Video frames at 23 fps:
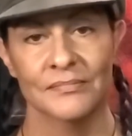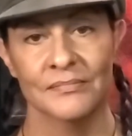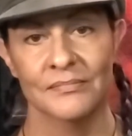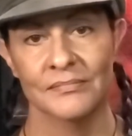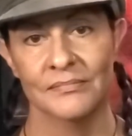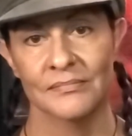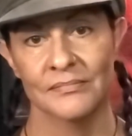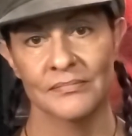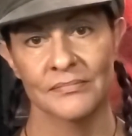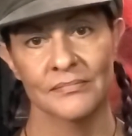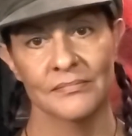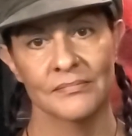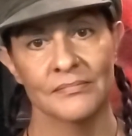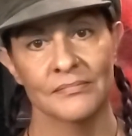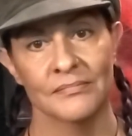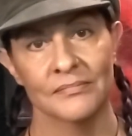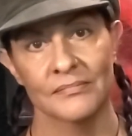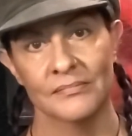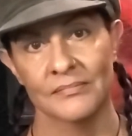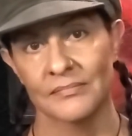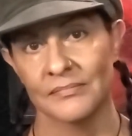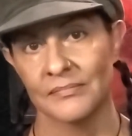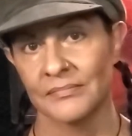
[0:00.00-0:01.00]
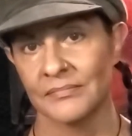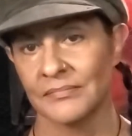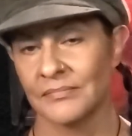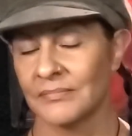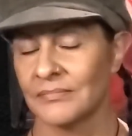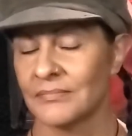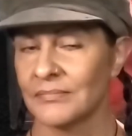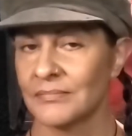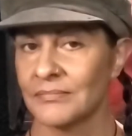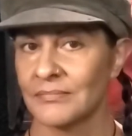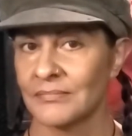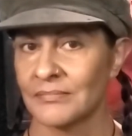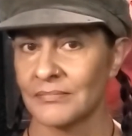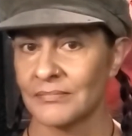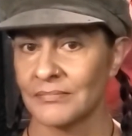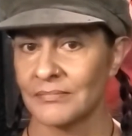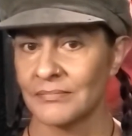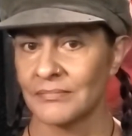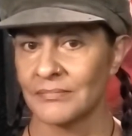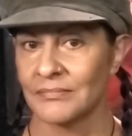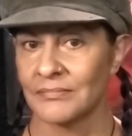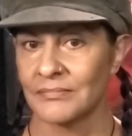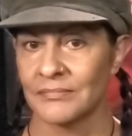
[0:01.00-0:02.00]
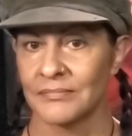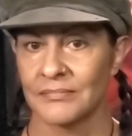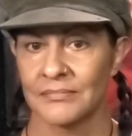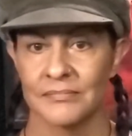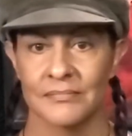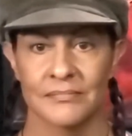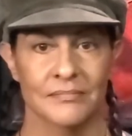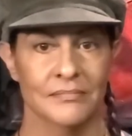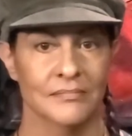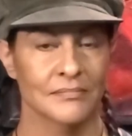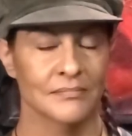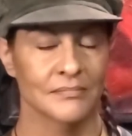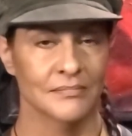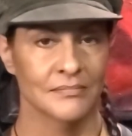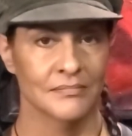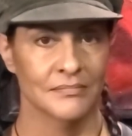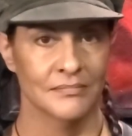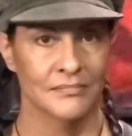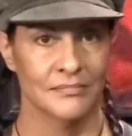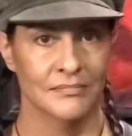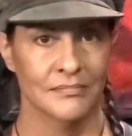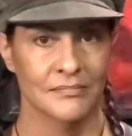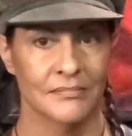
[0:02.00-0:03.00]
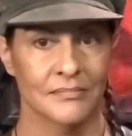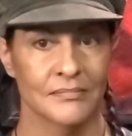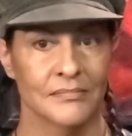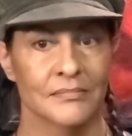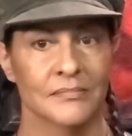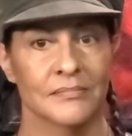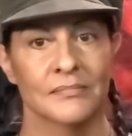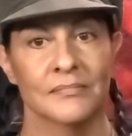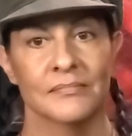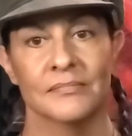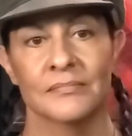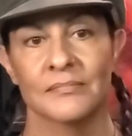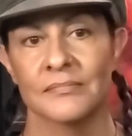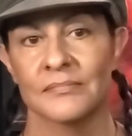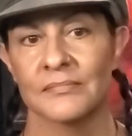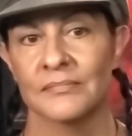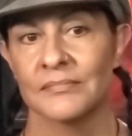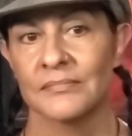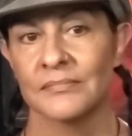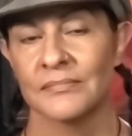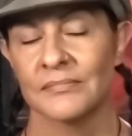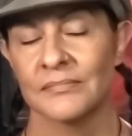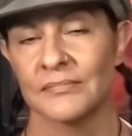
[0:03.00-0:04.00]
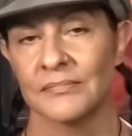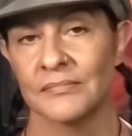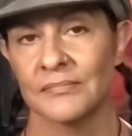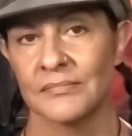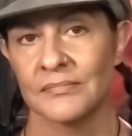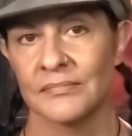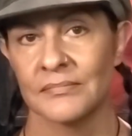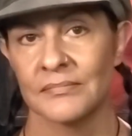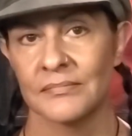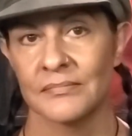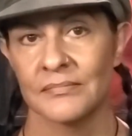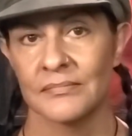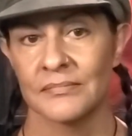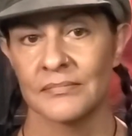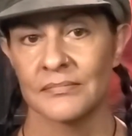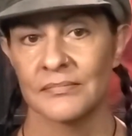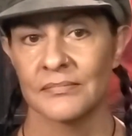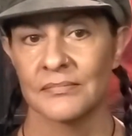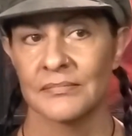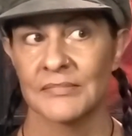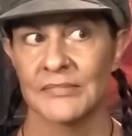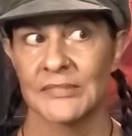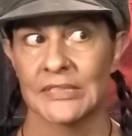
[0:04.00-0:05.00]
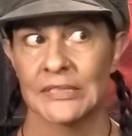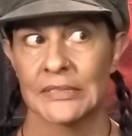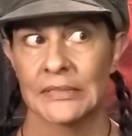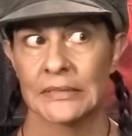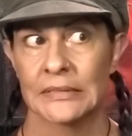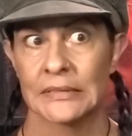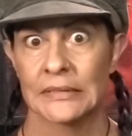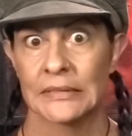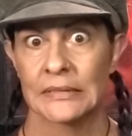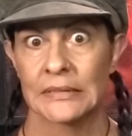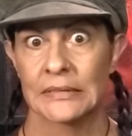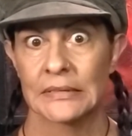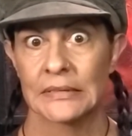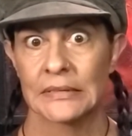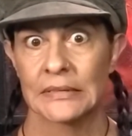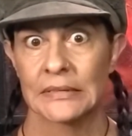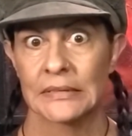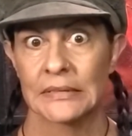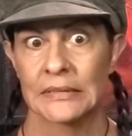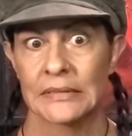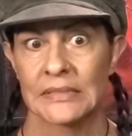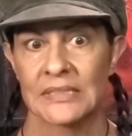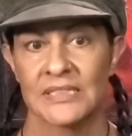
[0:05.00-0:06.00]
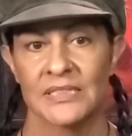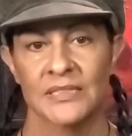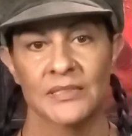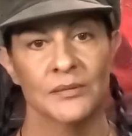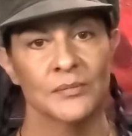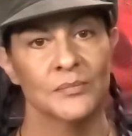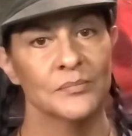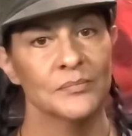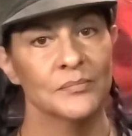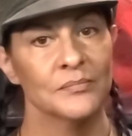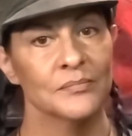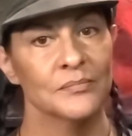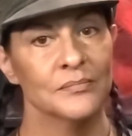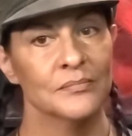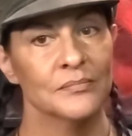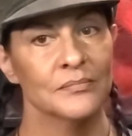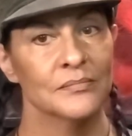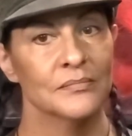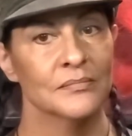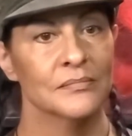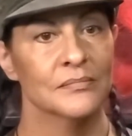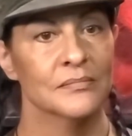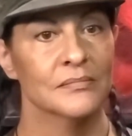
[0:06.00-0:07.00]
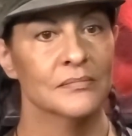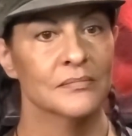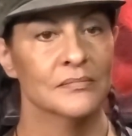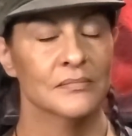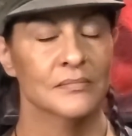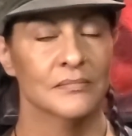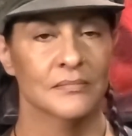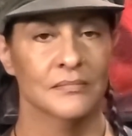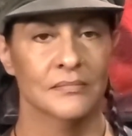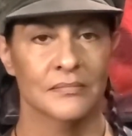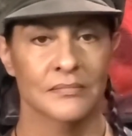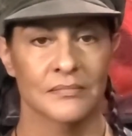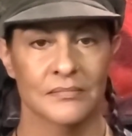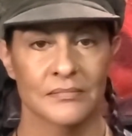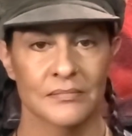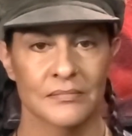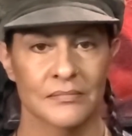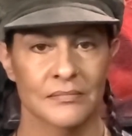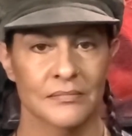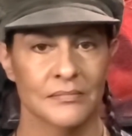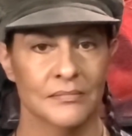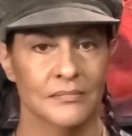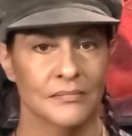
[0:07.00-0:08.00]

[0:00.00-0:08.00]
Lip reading: No words are spoken by the person on screen.